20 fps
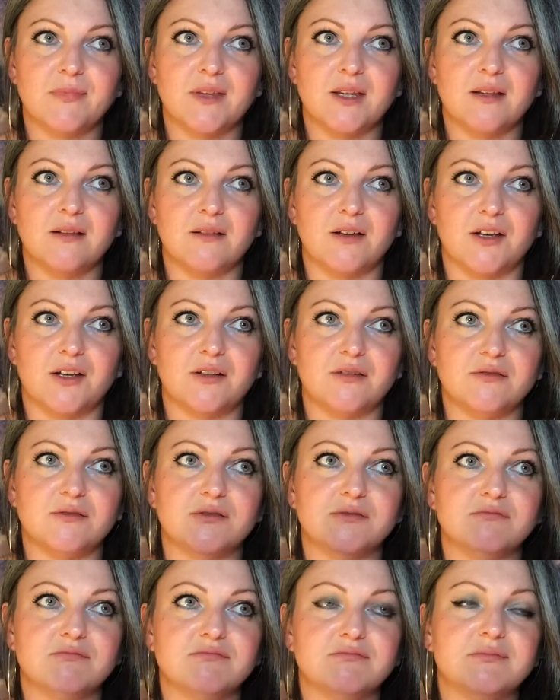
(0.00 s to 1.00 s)
like
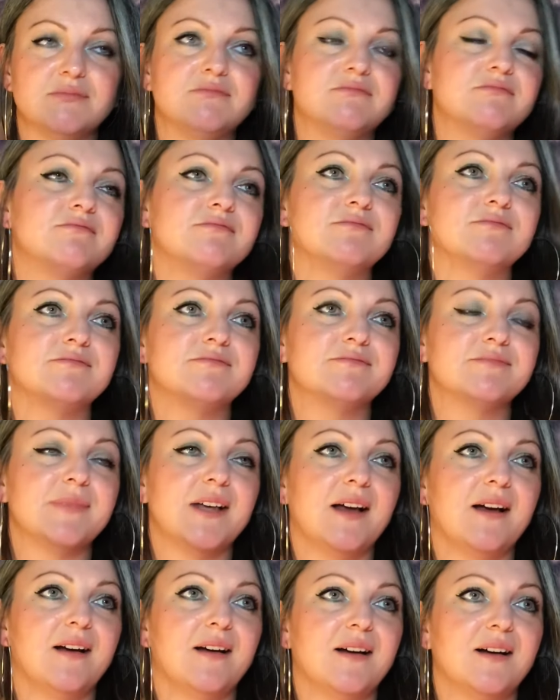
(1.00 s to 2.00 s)

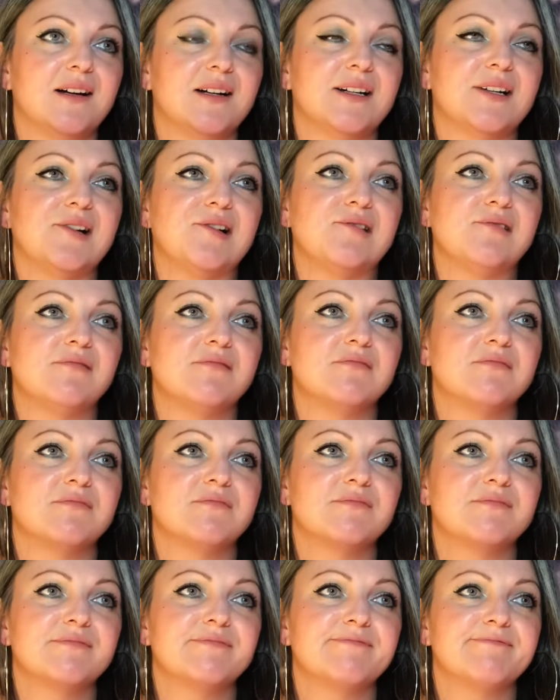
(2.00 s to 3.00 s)

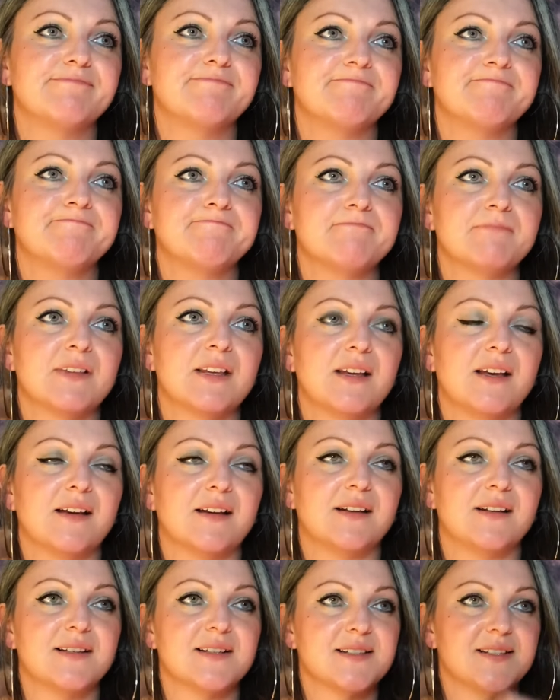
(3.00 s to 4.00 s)
how
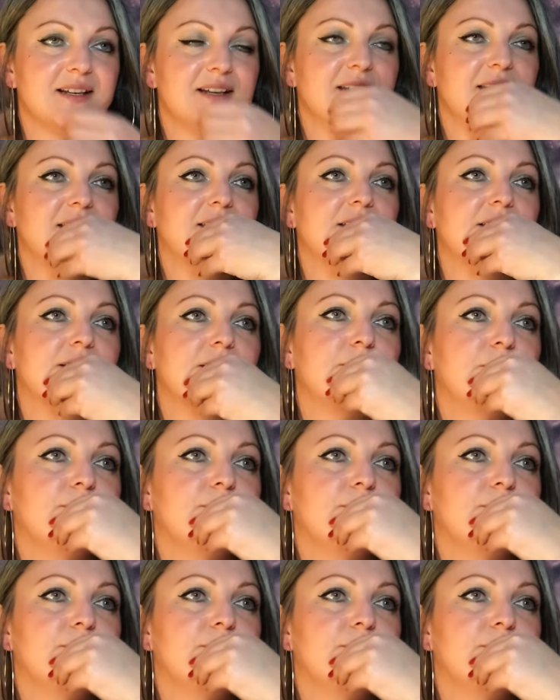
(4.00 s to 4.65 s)
can I say it?